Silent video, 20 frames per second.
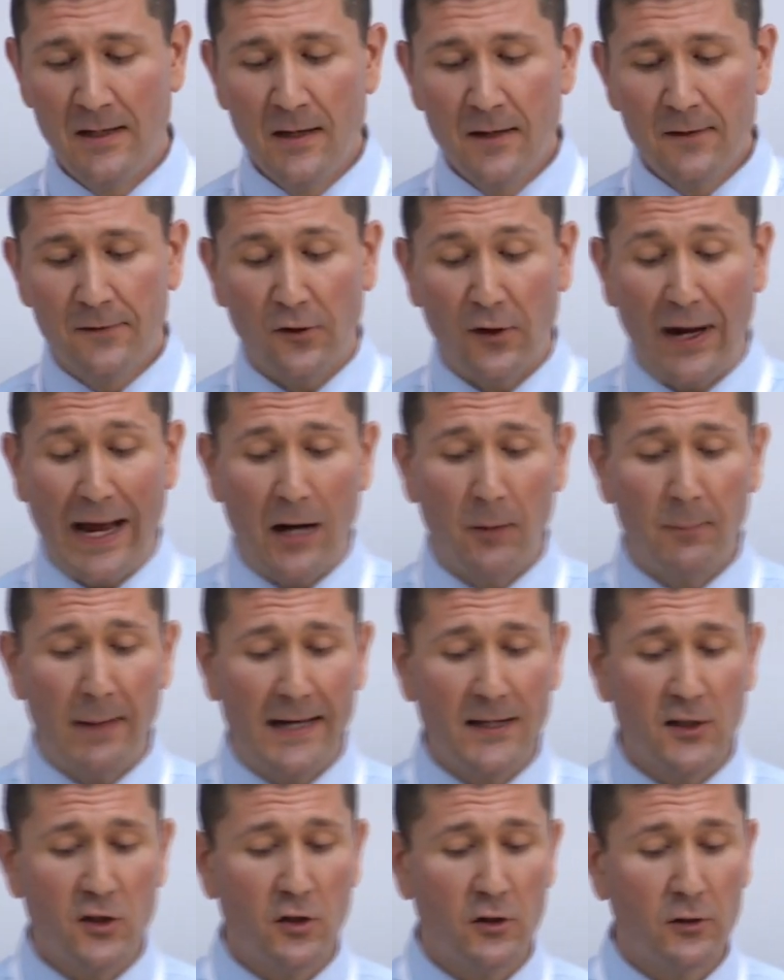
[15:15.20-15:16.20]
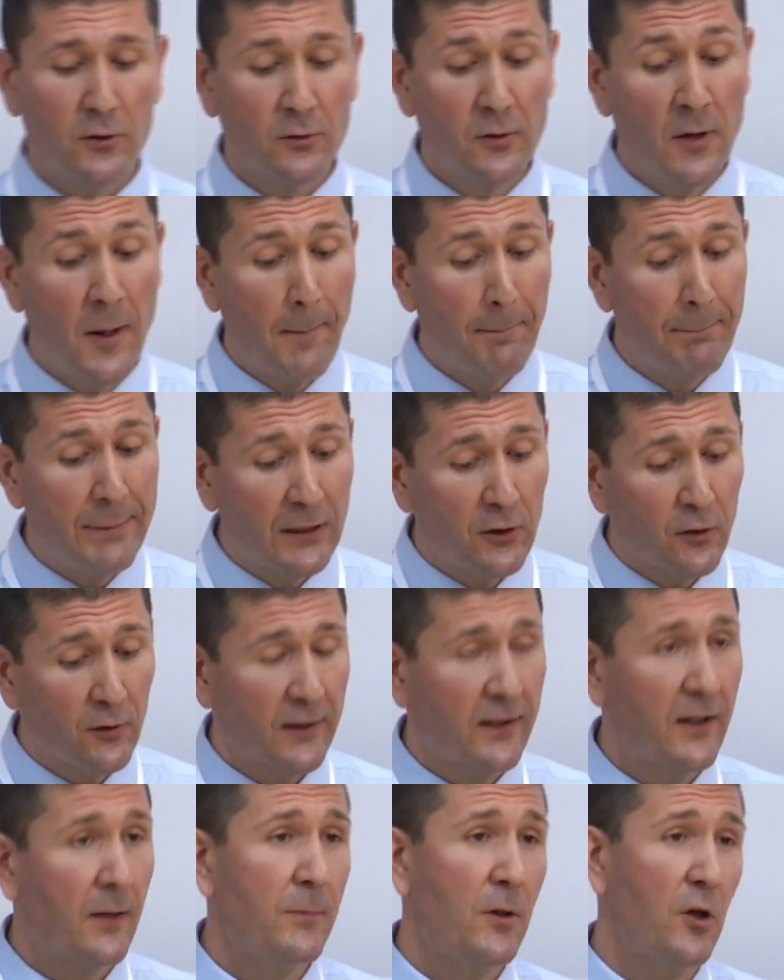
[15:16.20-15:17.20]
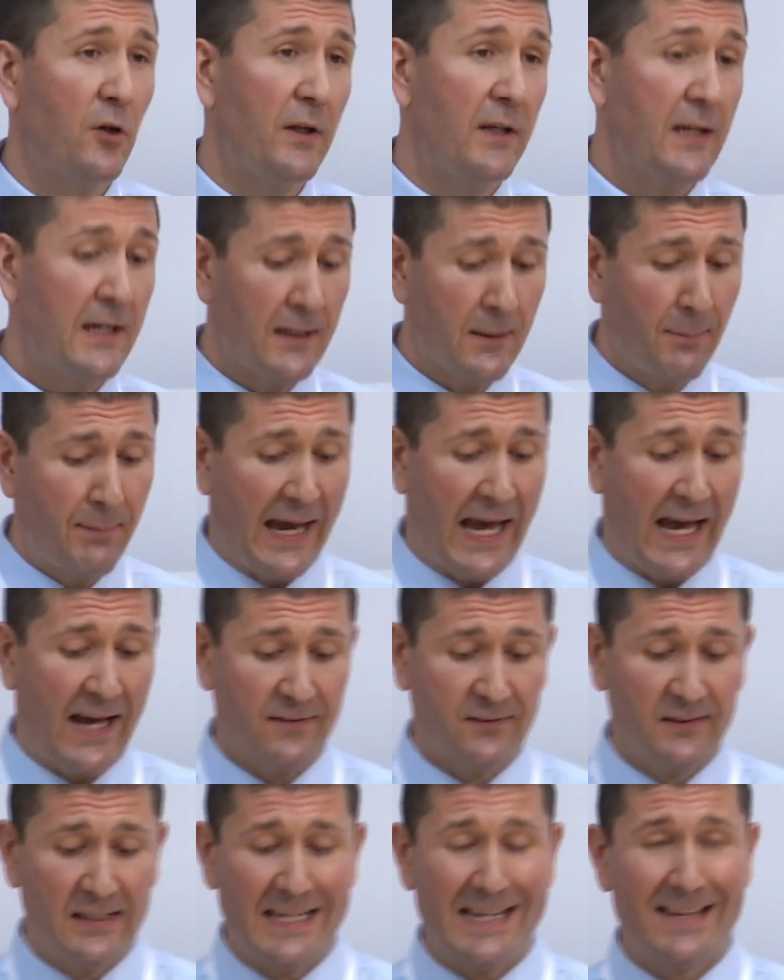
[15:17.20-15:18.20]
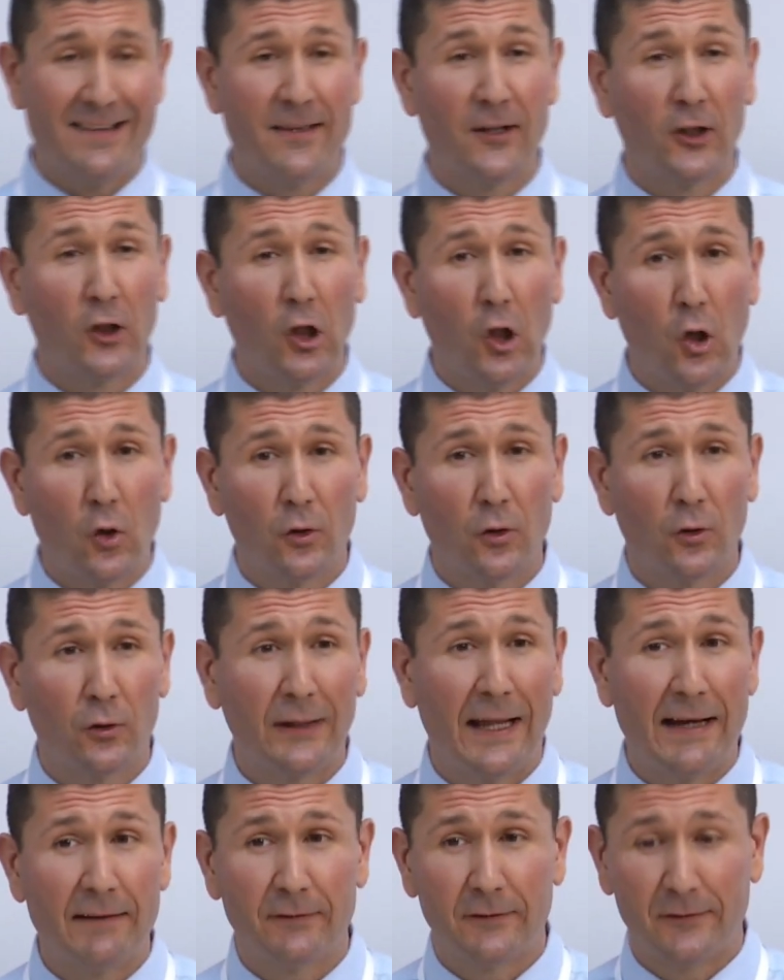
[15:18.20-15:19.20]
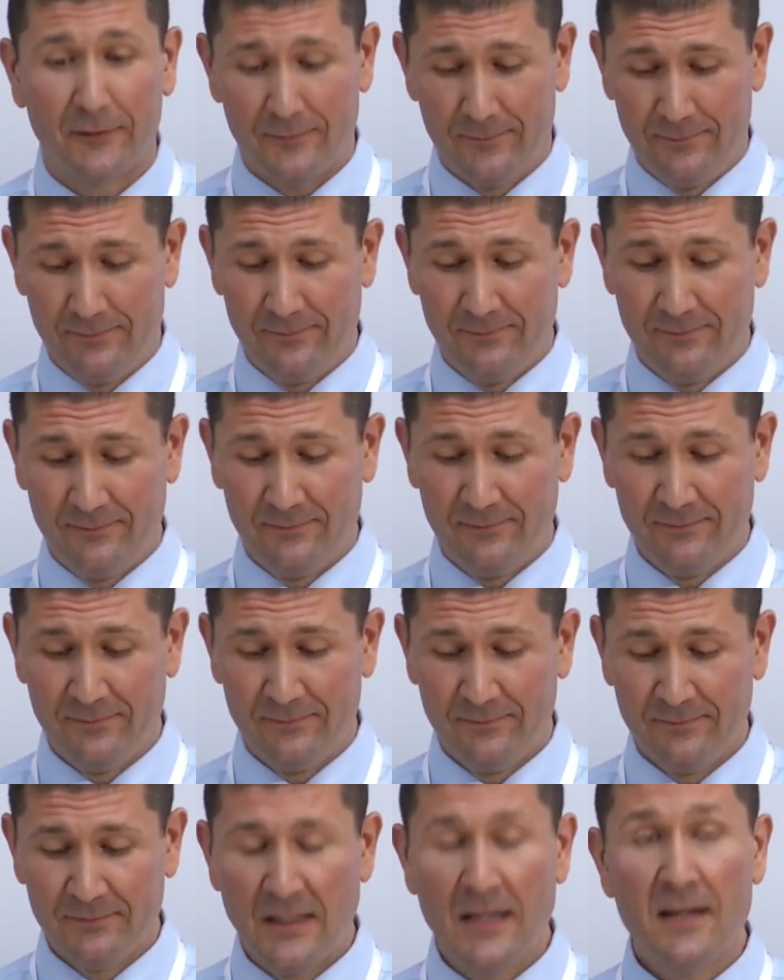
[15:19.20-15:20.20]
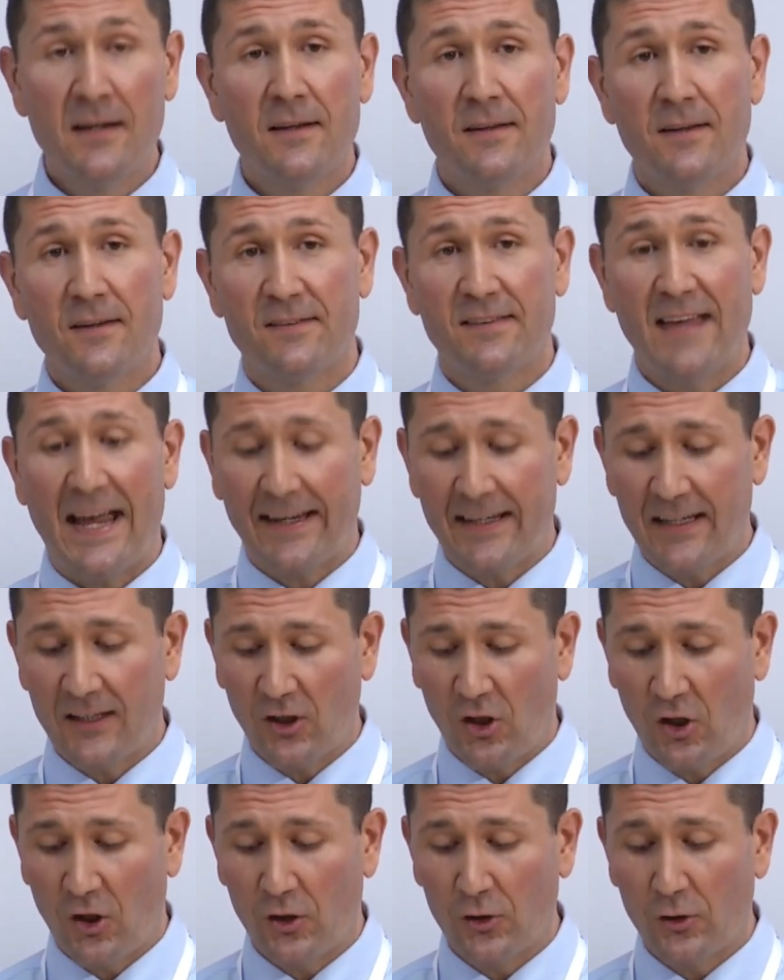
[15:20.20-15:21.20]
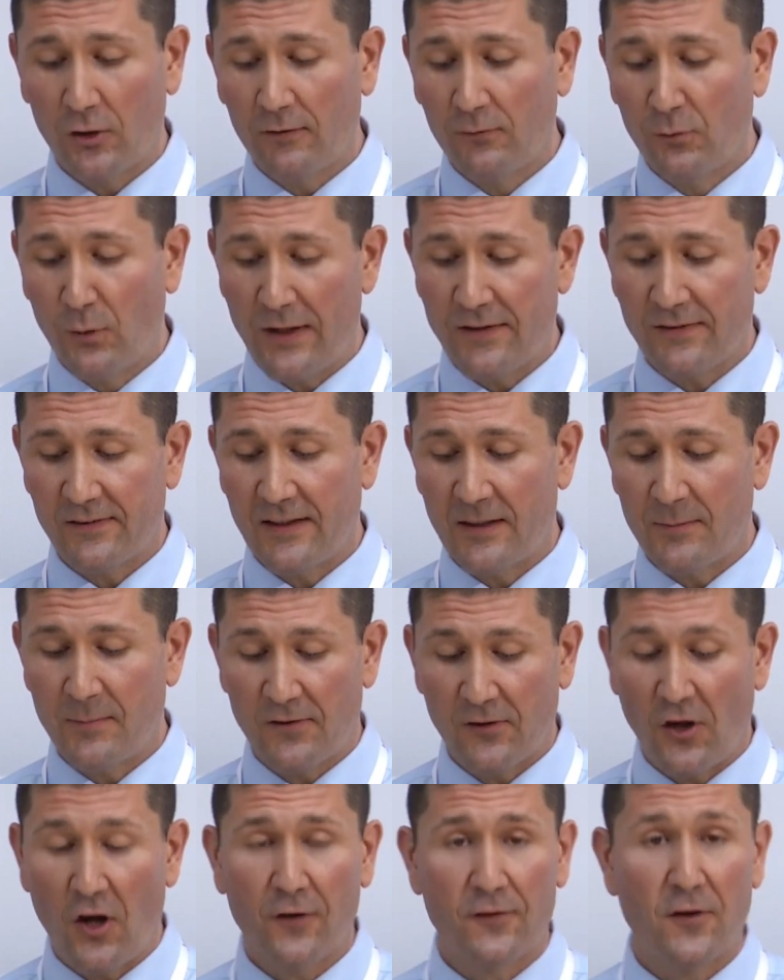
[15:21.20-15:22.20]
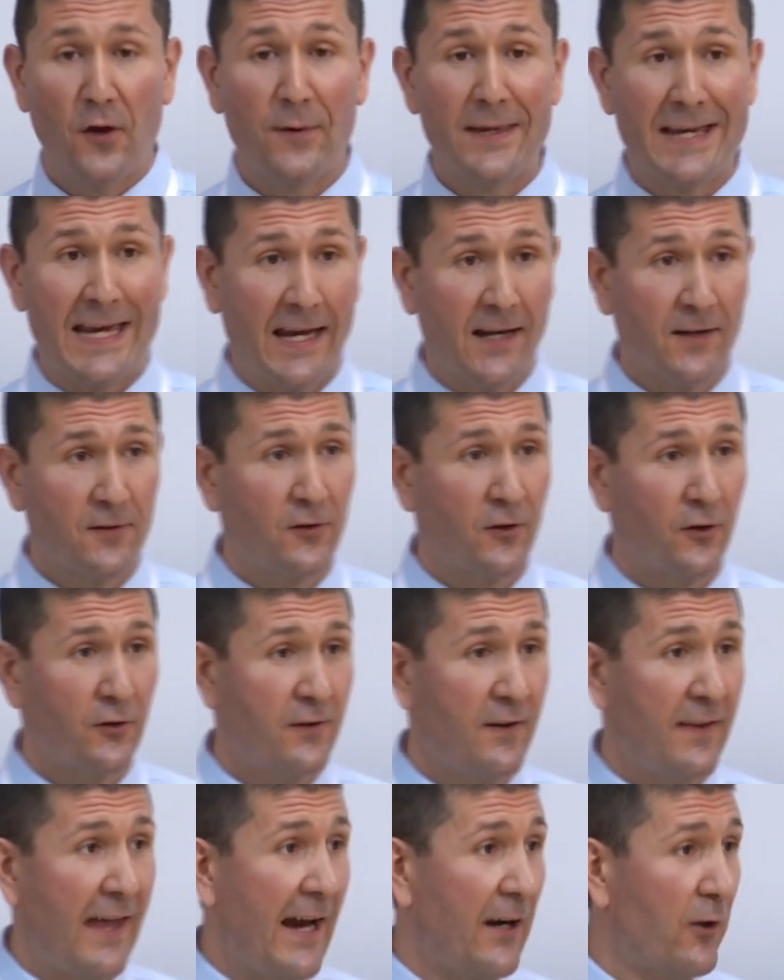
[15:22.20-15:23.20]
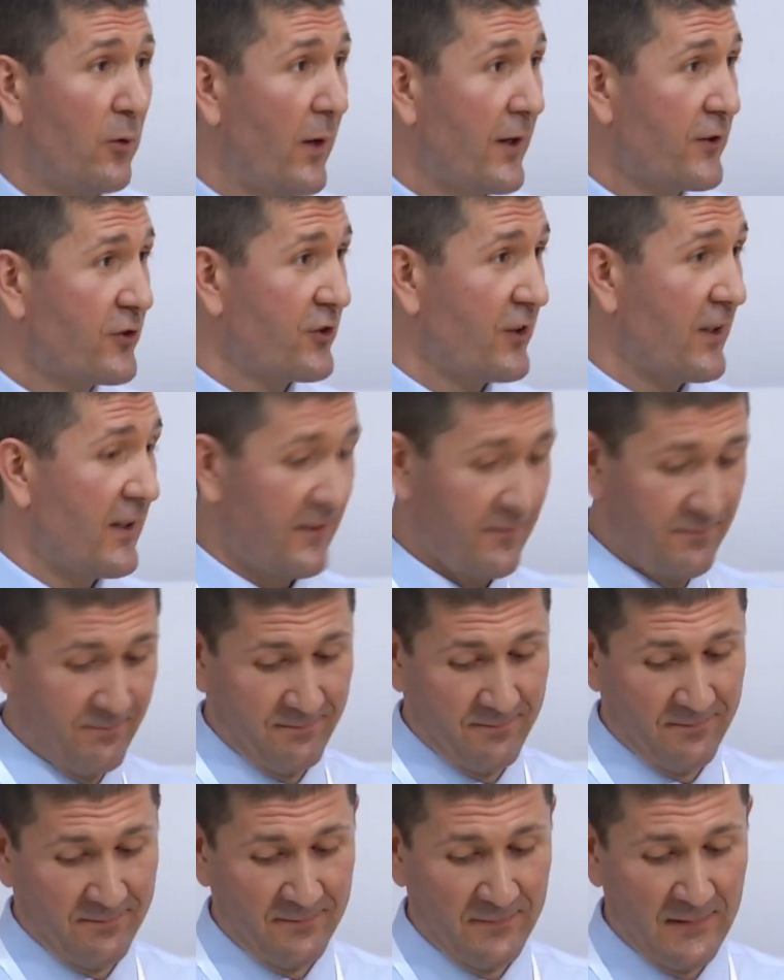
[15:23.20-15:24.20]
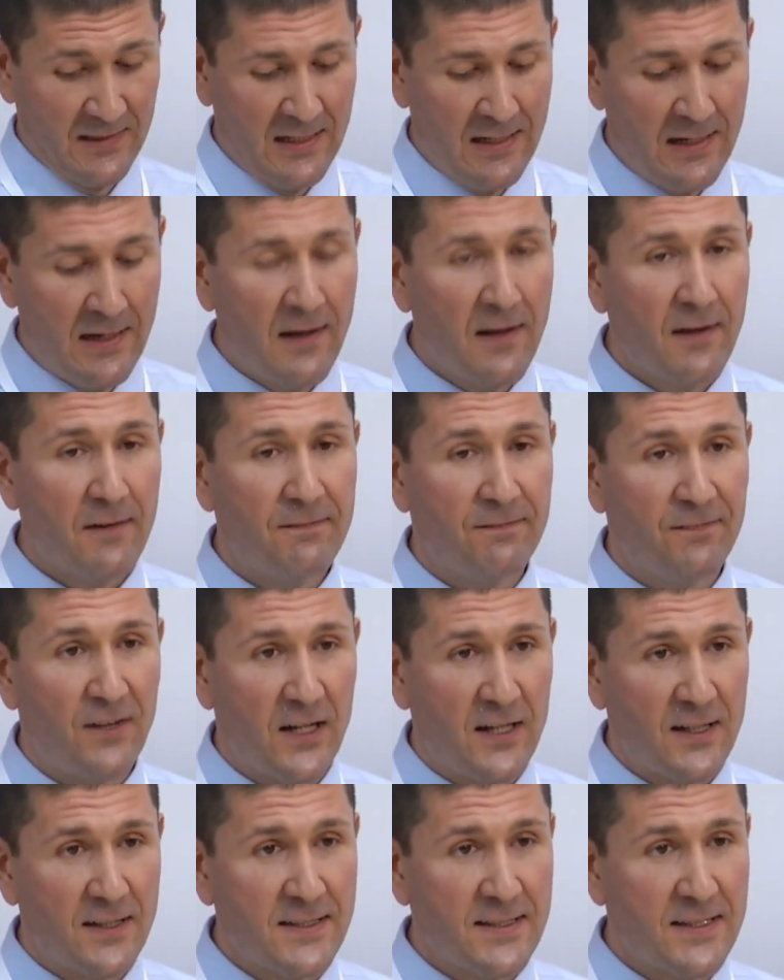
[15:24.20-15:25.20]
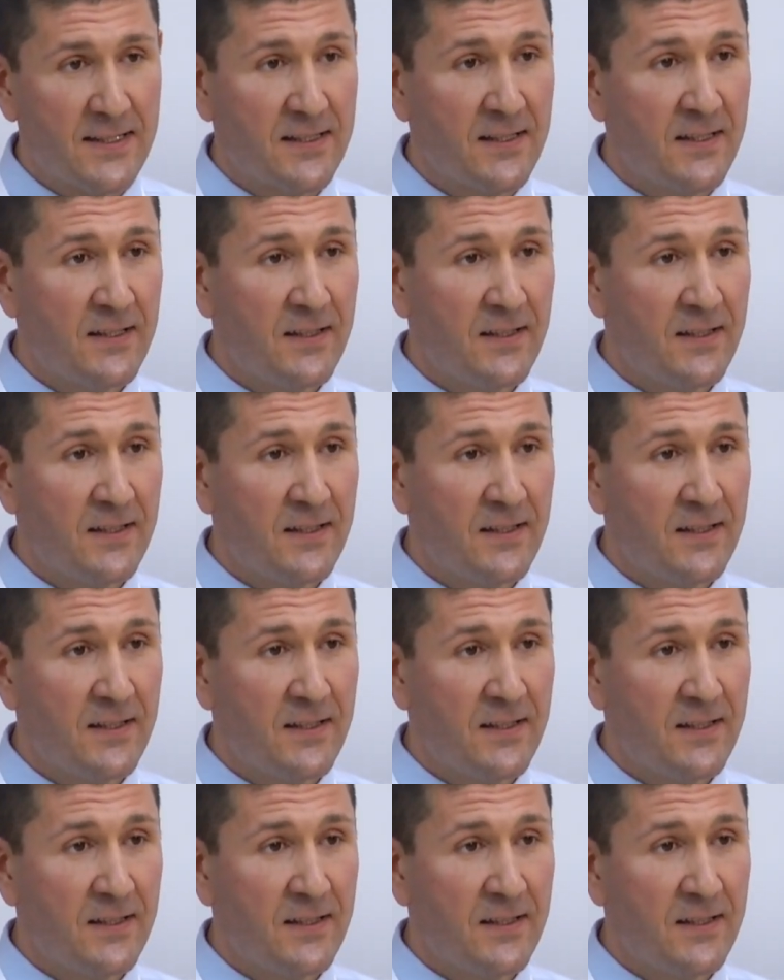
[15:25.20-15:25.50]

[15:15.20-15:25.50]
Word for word: So how might you build a community capacity at the local level? The second kernel of wisdom is also the answer to that question. Fund